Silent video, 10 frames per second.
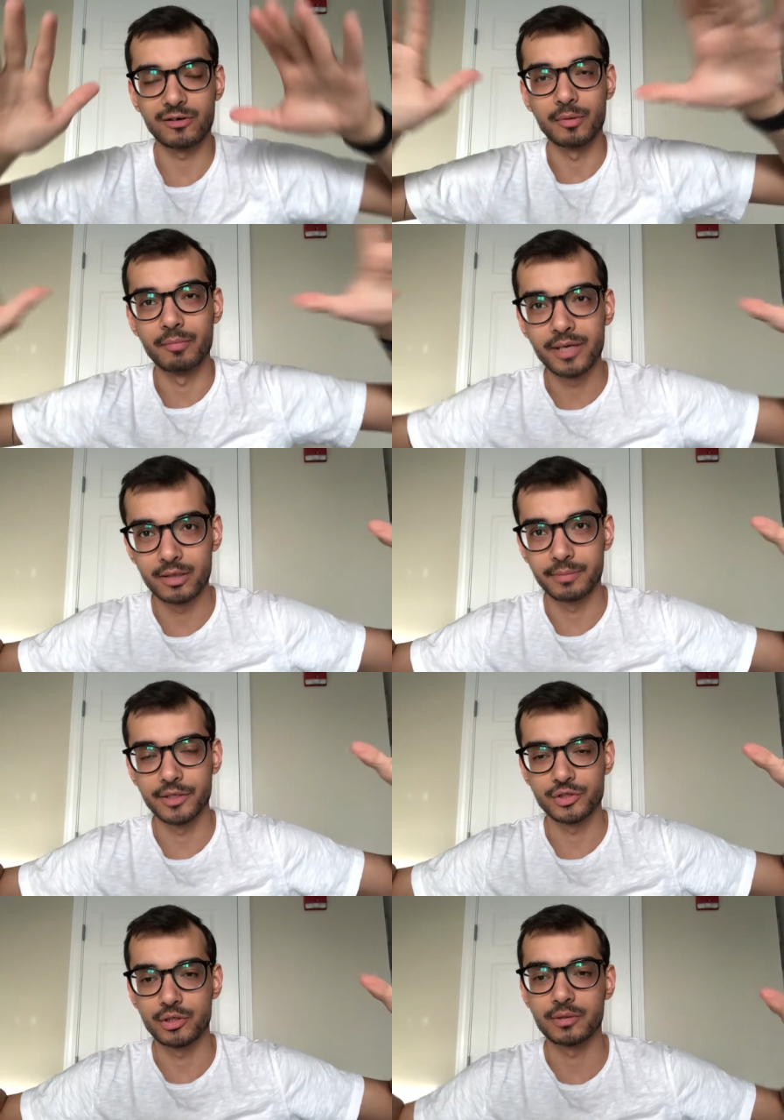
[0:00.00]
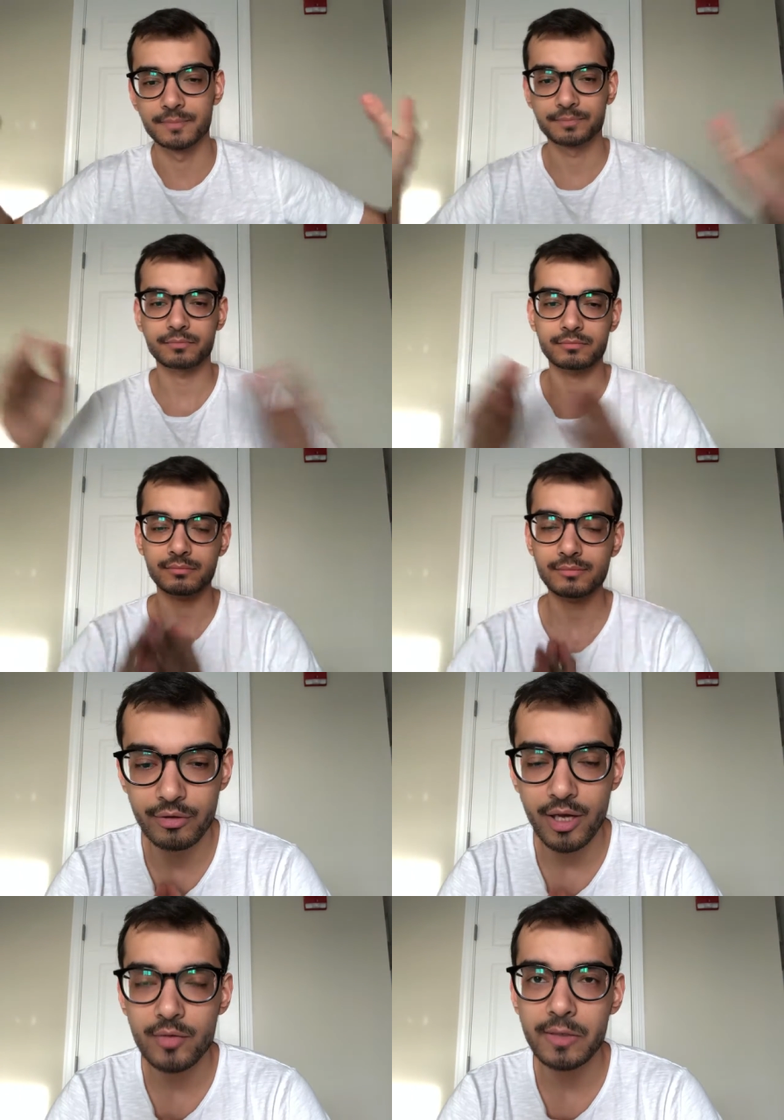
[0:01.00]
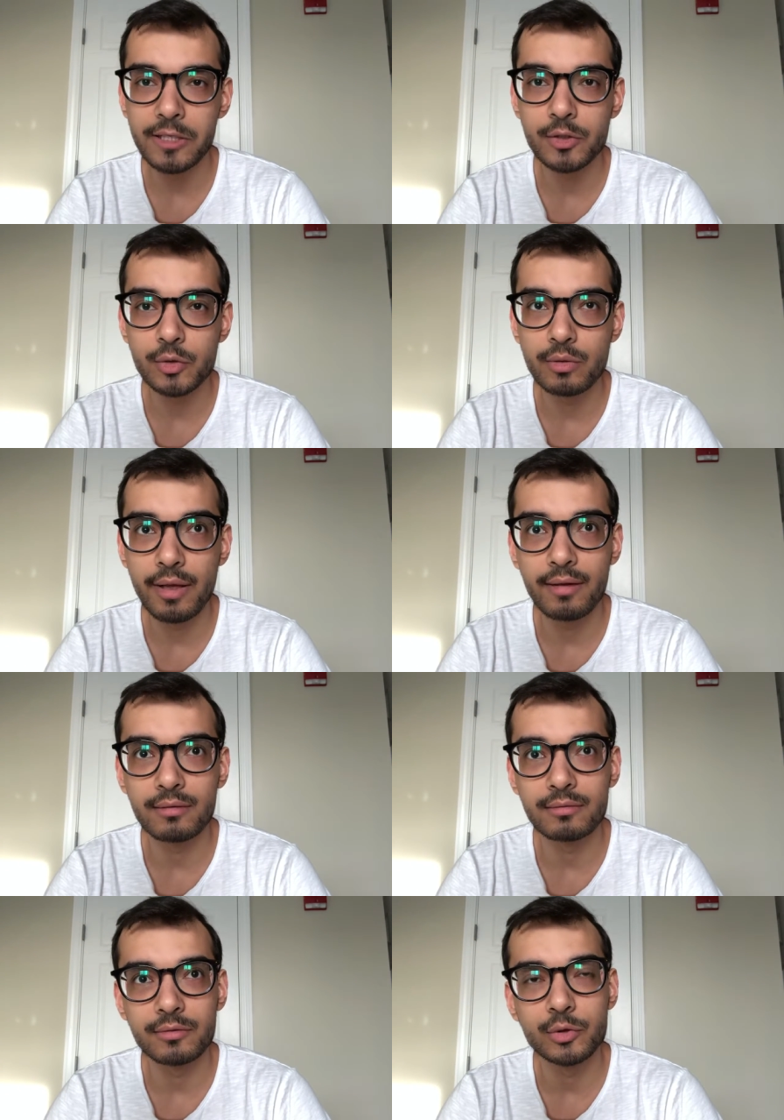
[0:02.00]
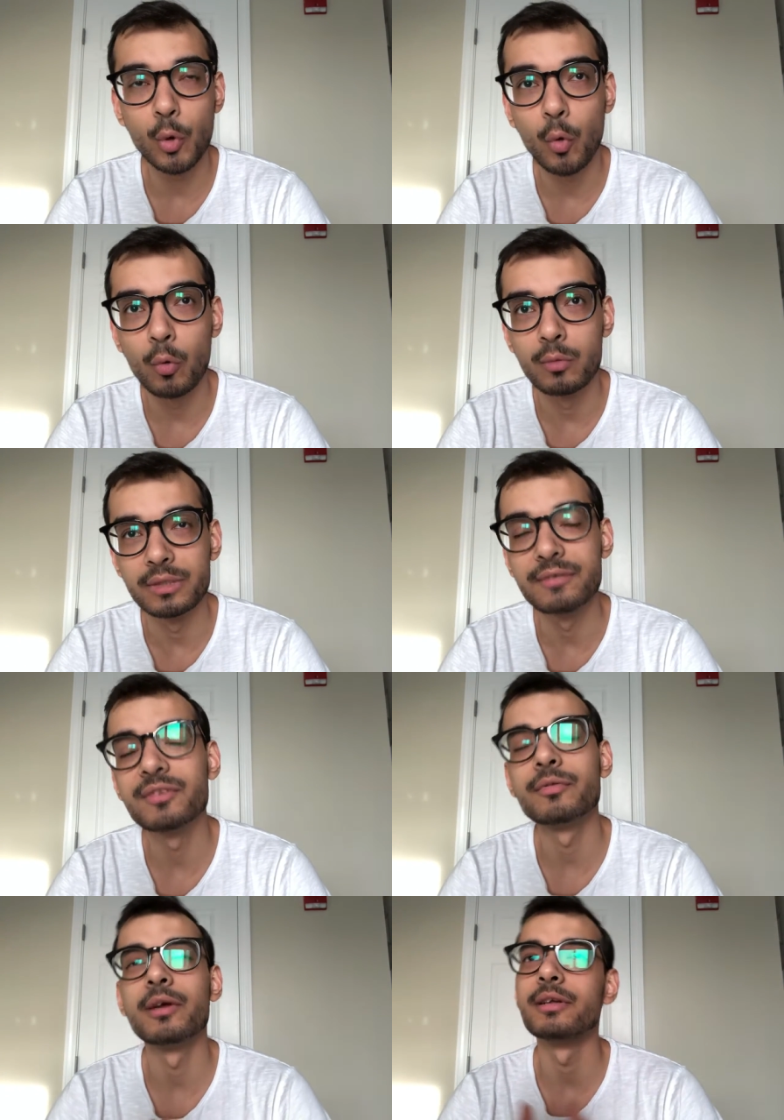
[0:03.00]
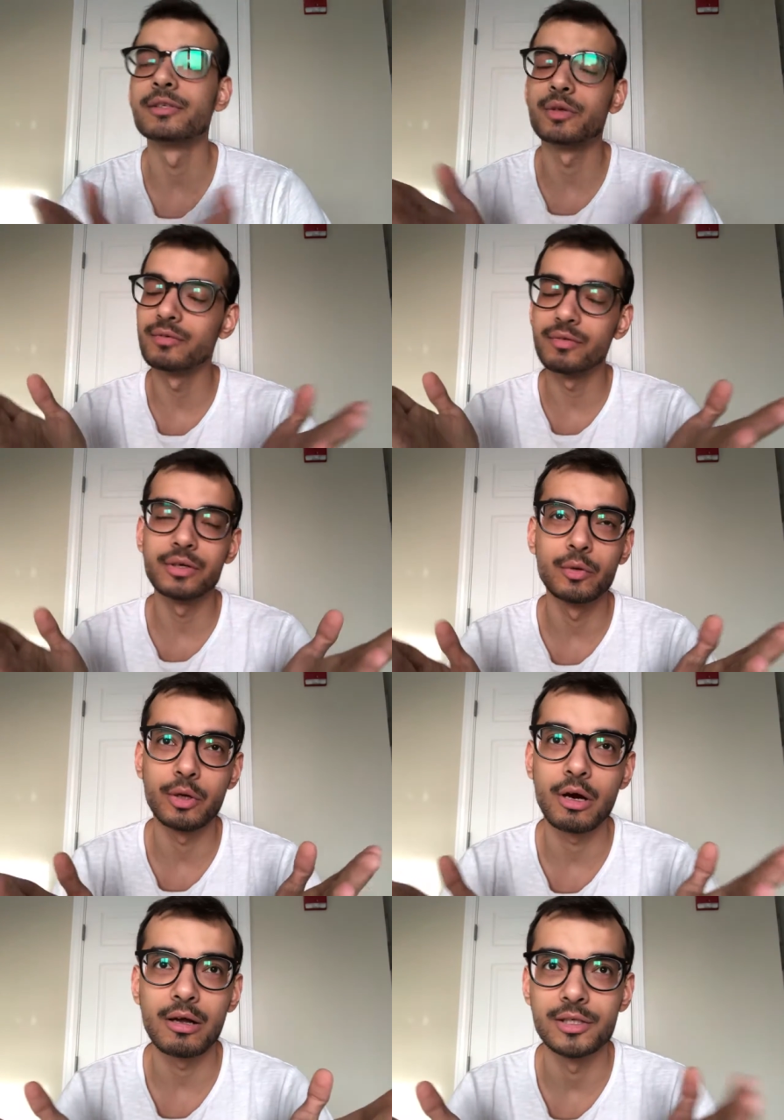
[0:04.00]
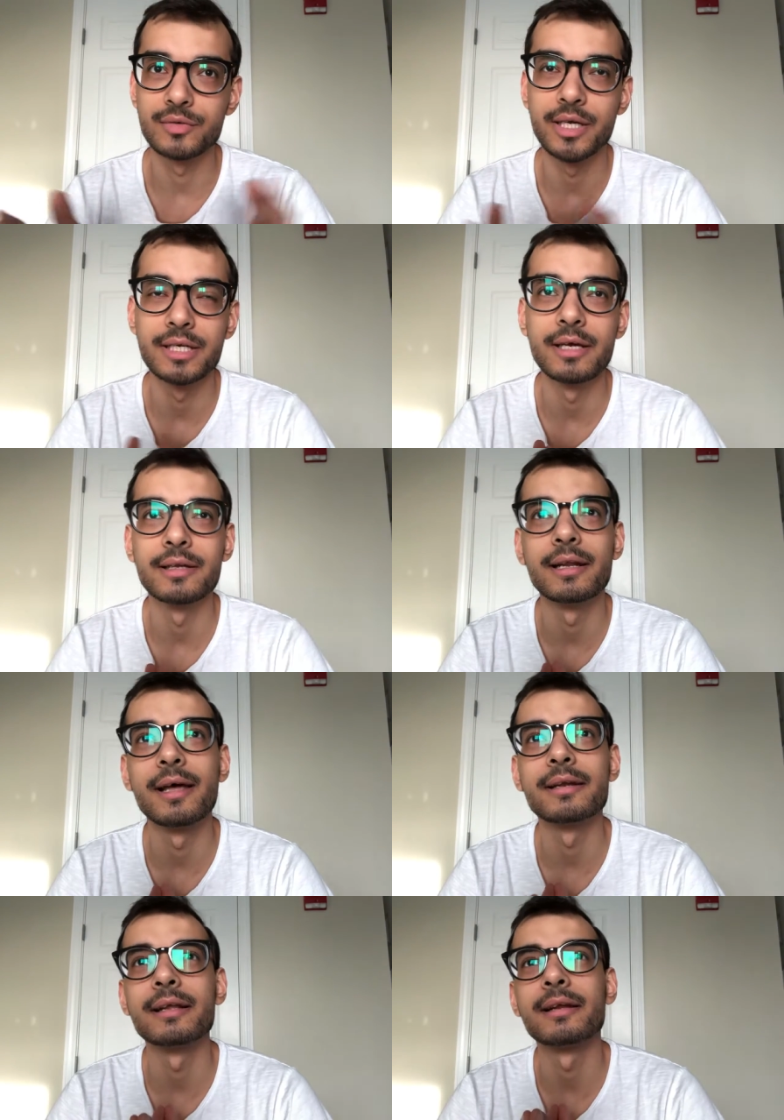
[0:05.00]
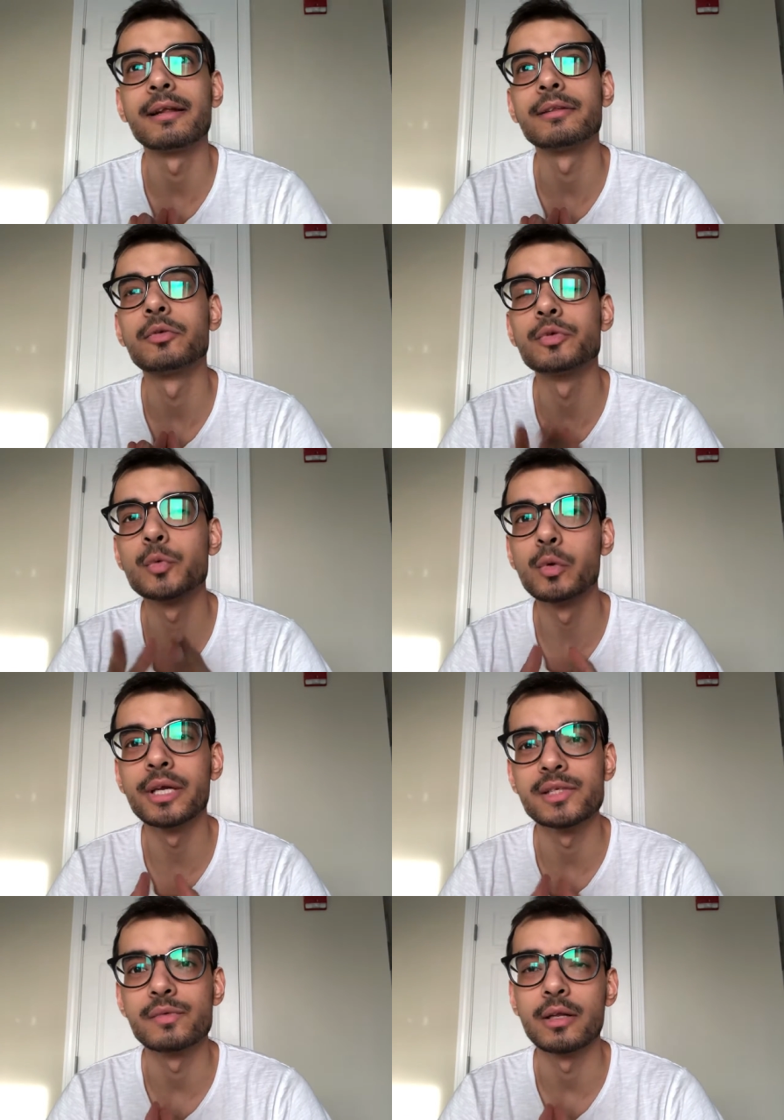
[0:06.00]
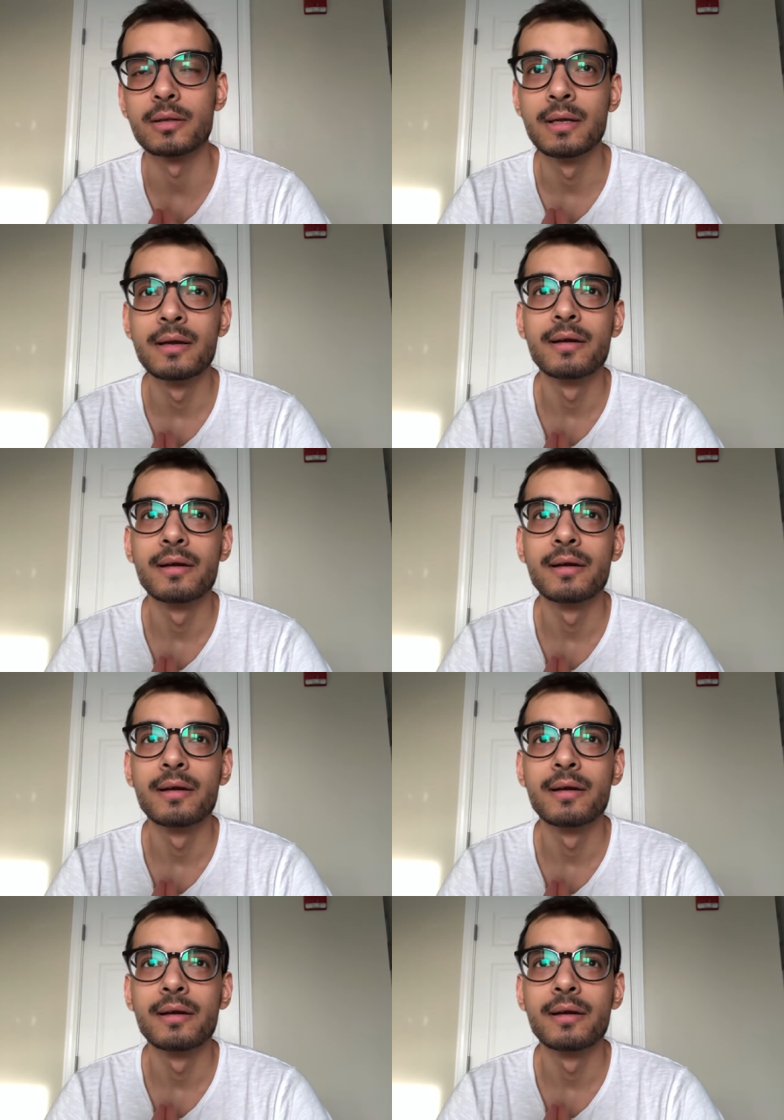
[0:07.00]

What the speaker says: from a bigger picture, you're not really told, even when you go to college, right, and through schooling as well,